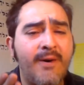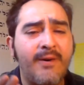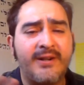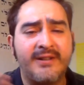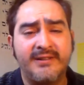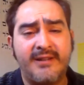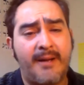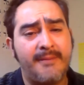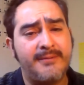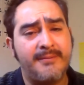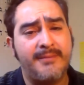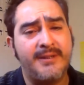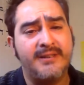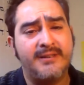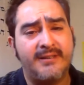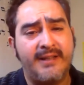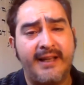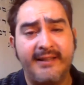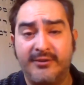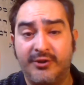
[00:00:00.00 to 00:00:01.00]
because
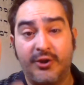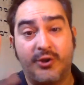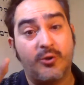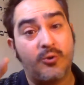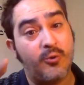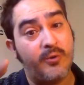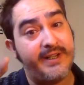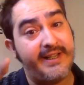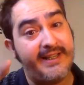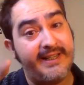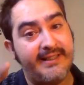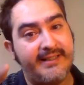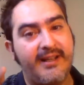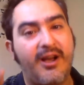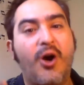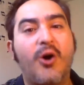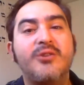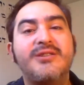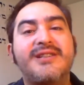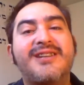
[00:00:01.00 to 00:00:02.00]
Optimus had decreed,
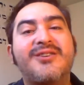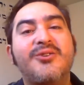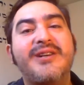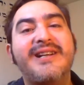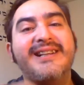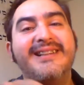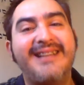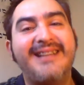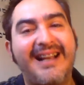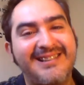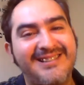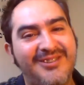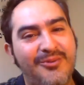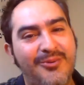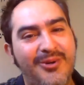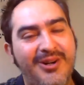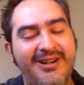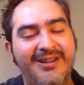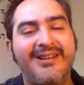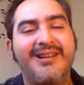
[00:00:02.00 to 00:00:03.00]
oh decreed, that's the
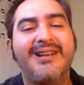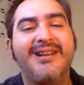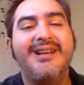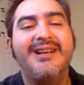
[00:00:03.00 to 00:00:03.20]
word.